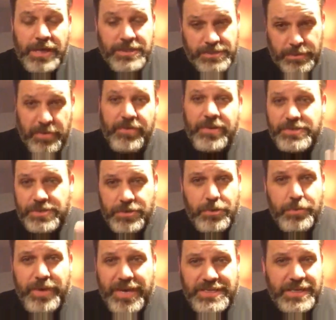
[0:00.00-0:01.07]
And some of us could
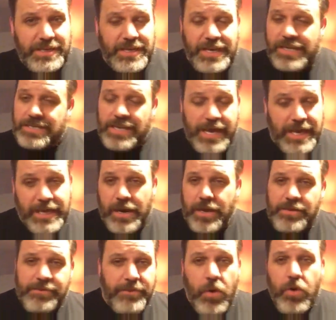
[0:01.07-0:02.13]
do basic things like get
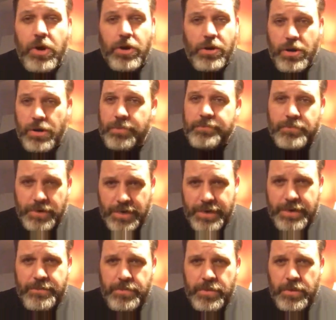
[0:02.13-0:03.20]
on the phone and call,
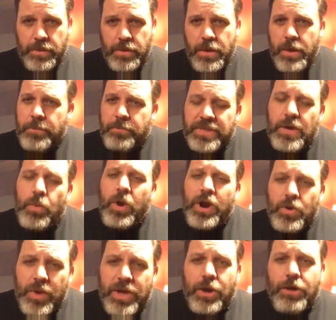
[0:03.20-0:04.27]
right? But then
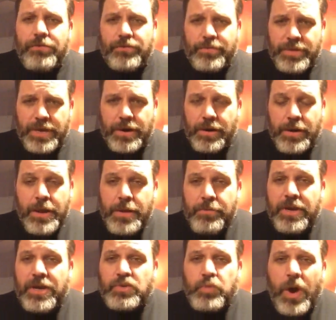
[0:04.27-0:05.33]
where do we go from there?
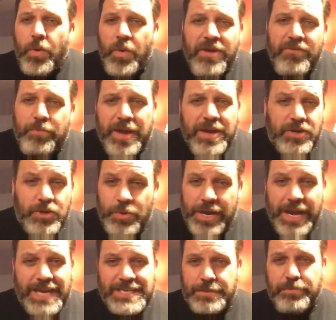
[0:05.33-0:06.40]
Because what we've been
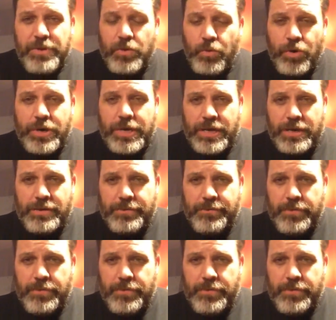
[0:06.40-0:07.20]
doing hasn't been working.